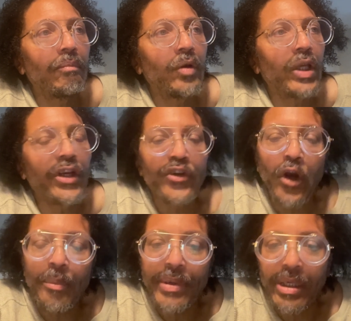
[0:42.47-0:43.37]

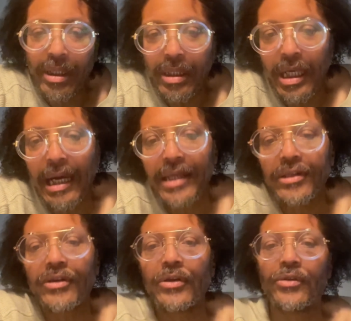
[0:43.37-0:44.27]
interpreting the
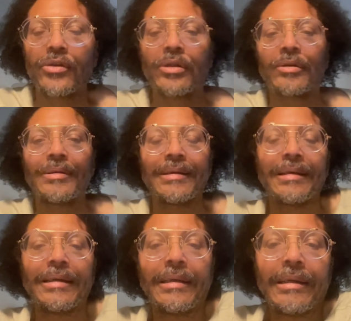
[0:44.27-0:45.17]
Constitution
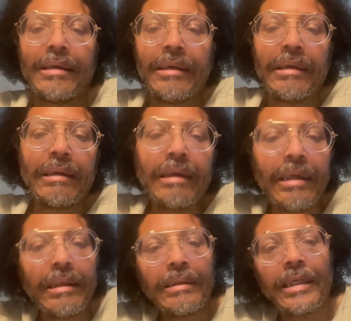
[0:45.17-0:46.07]

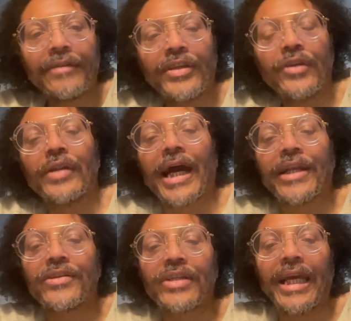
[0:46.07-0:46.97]
of the
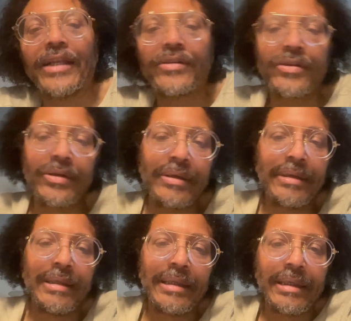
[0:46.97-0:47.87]
United States
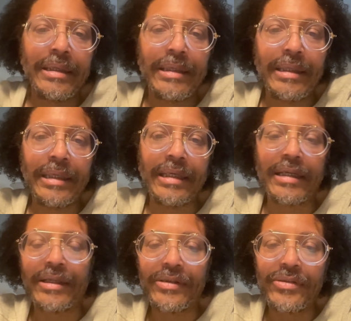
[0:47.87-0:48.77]

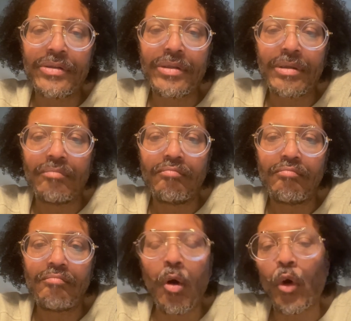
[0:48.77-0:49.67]
is
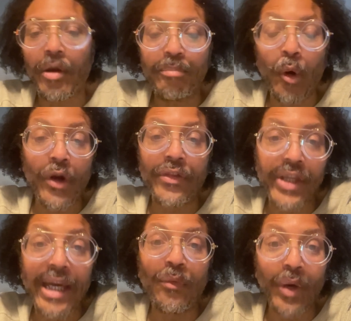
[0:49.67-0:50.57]
more important
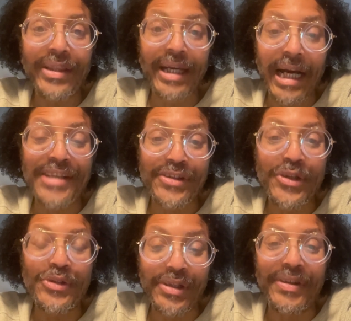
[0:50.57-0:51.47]
than what the
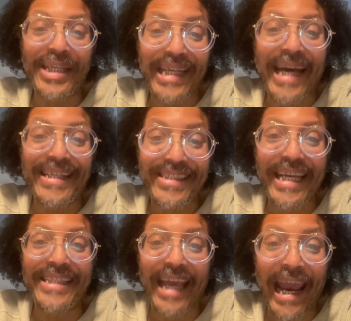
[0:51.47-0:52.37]
Constitution of the United
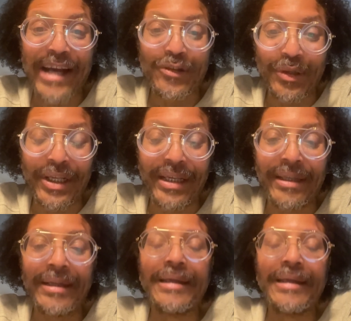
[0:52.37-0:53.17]
States actually